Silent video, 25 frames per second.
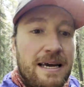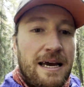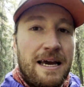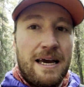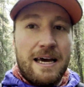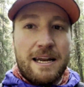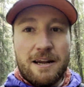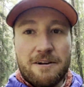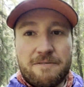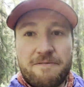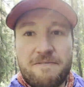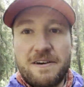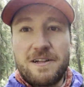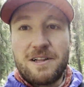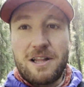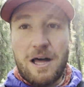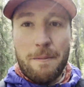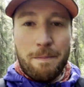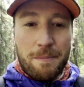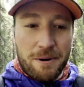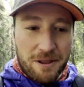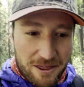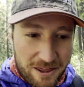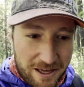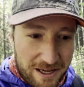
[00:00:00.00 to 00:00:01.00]
And I feel
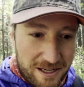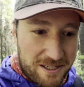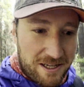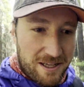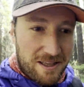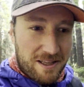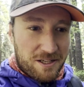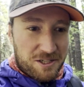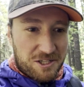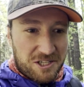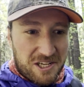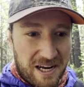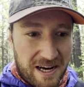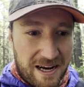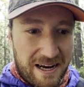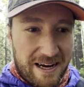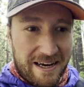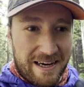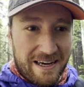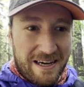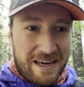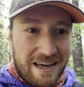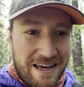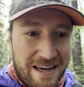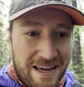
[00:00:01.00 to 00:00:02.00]
empathy to this
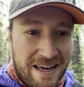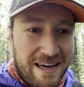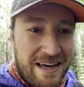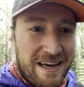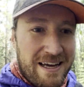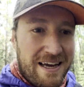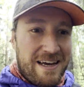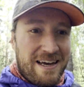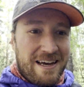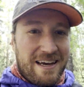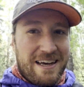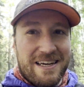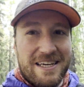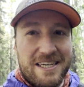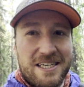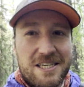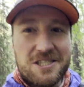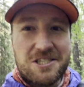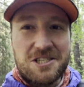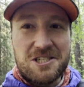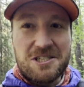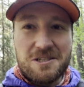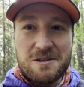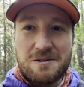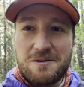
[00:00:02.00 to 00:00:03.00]
guy.
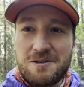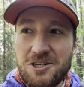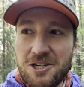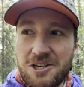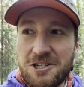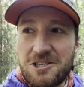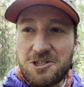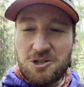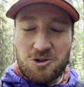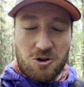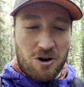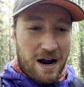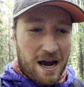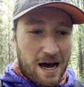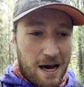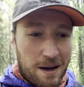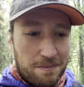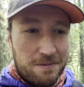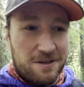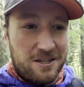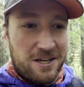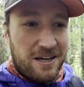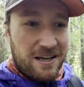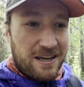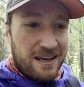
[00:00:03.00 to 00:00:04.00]
He's just
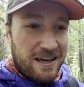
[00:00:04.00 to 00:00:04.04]
trapped.